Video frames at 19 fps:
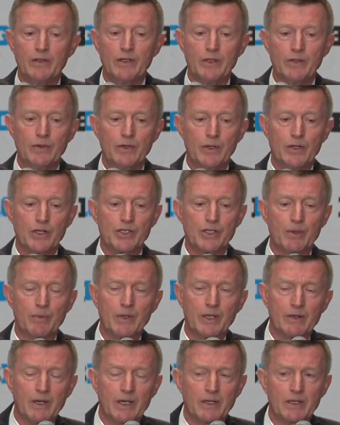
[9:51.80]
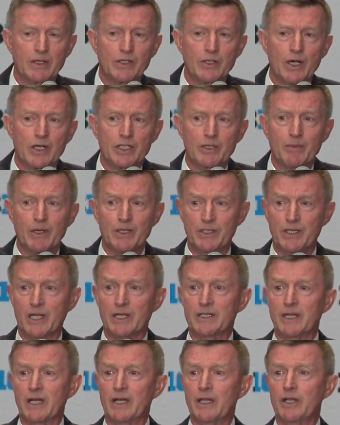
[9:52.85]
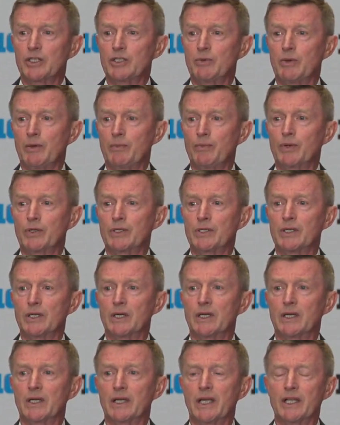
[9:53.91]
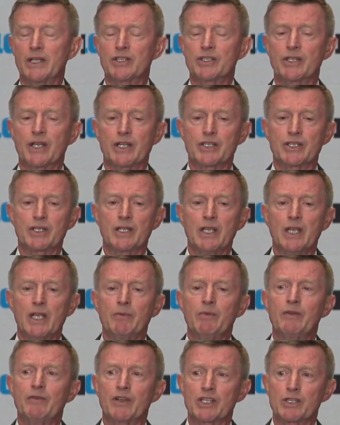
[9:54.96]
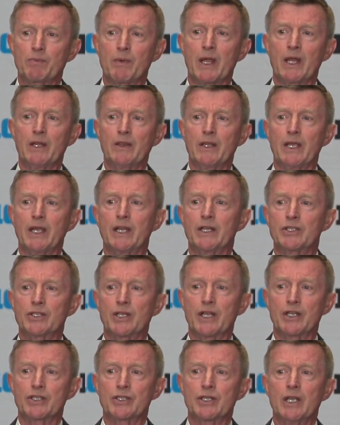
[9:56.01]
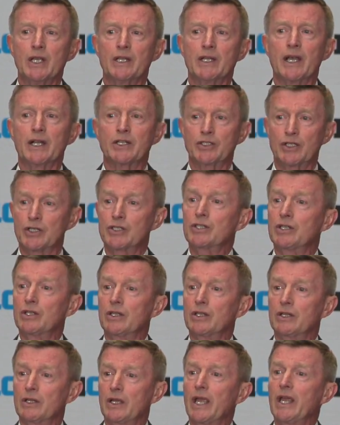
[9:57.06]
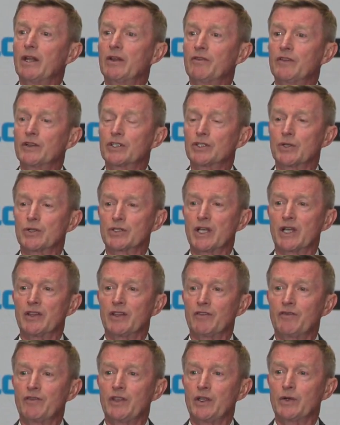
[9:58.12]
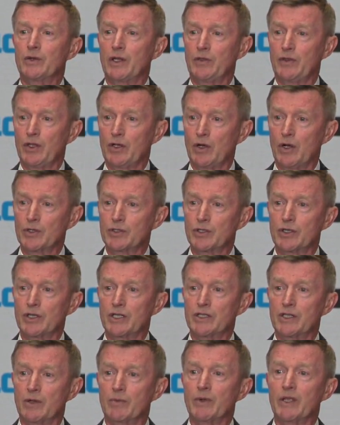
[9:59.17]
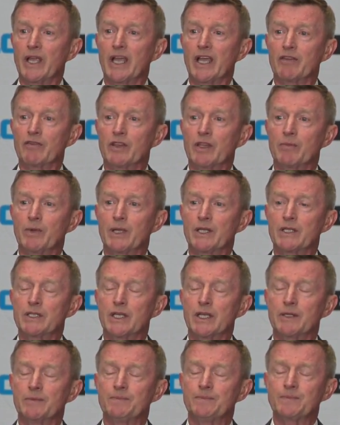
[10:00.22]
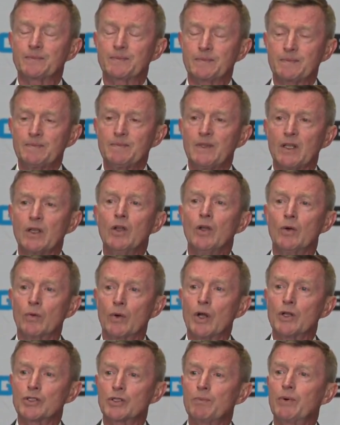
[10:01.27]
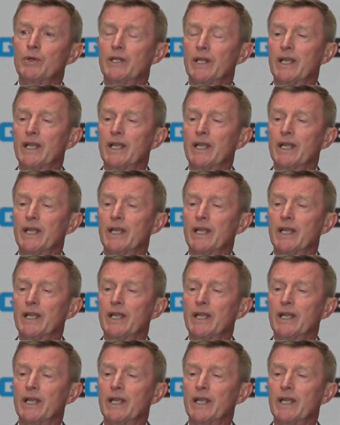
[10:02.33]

you notice that we I talked about technology. We put uh, headsets. We've expanded the headsets not just to the eight officials on the field and the alternate that we have in the Big Ten we're also putting a